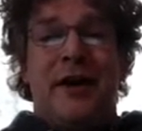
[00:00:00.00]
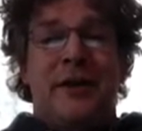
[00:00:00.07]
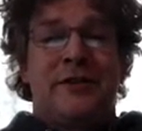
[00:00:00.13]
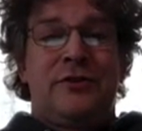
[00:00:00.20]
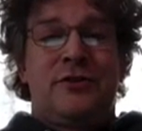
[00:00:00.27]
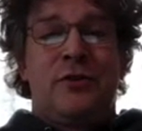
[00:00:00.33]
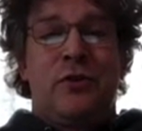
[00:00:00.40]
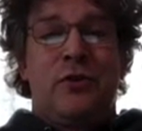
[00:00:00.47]

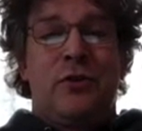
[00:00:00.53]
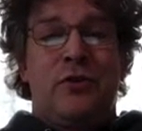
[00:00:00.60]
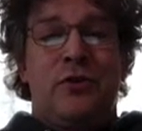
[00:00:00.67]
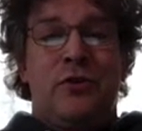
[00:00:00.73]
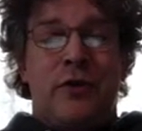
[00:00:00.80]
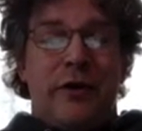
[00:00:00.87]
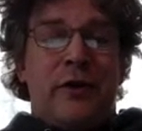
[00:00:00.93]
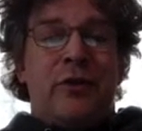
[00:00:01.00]
So
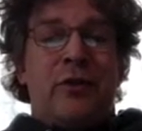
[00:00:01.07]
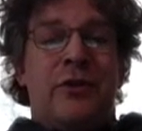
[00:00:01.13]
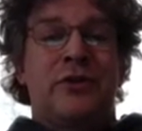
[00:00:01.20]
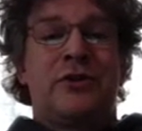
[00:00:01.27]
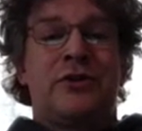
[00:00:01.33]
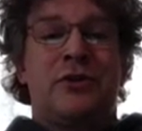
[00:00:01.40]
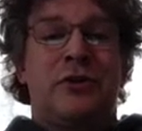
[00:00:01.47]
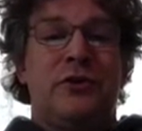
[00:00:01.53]
what I want to
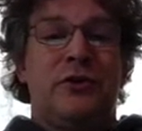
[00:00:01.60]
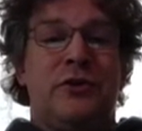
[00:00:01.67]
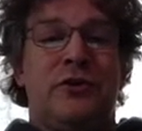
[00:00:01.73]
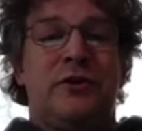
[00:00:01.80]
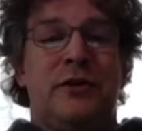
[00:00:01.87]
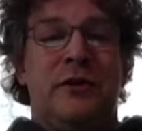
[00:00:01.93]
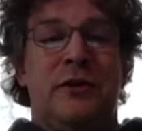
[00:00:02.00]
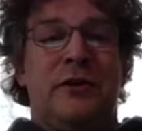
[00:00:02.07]
show
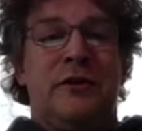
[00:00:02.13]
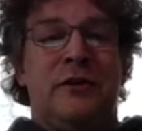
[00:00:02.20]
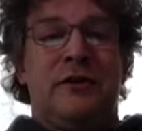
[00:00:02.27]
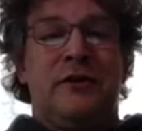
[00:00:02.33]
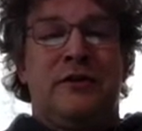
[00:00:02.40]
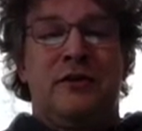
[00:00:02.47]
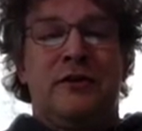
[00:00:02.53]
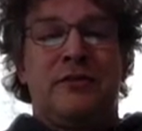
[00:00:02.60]
you
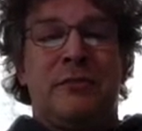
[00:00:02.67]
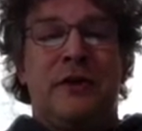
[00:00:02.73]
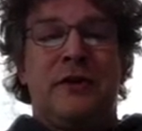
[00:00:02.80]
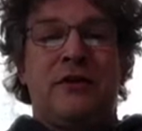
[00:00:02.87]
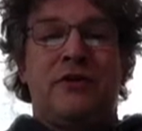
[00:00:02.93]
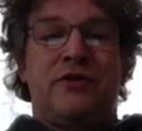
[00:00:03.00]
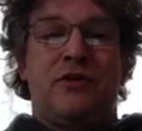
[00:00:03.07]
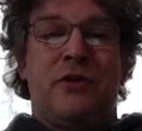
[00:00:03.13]
is here's my
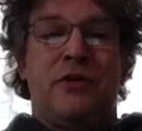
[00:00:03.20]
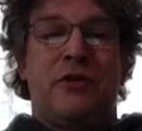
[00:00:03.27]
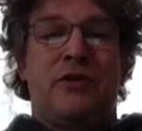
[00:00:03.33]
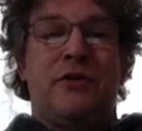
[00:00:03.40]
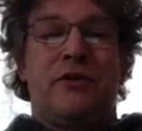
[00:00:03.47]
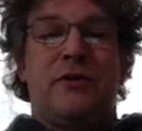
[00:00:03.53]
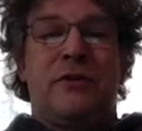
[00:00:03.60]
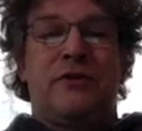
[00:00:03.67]

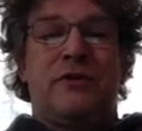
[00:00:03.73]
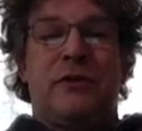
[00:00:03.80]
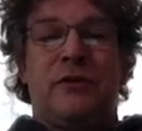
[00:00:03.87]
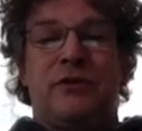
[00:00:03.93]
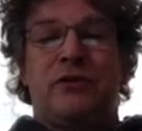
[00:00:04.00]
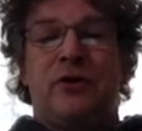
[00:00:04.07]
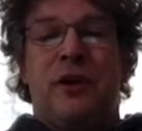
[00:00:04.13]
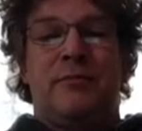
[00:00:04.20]
intro
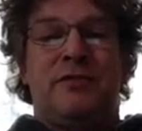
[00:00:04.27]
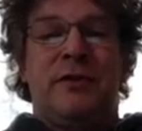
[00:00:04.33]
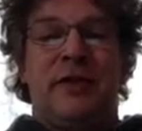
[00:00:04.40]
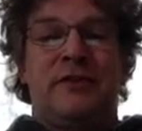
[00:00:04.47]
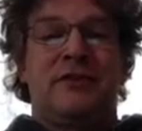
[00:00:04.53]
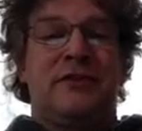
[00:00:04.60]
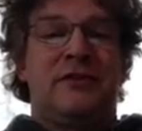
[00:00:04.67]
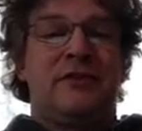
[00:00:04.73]
Photoshop
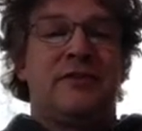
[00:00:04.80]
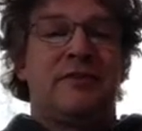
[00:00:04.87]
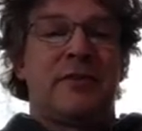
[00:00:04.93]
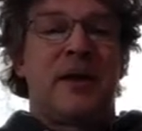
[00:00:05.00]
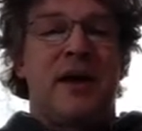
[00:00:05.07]
lesson,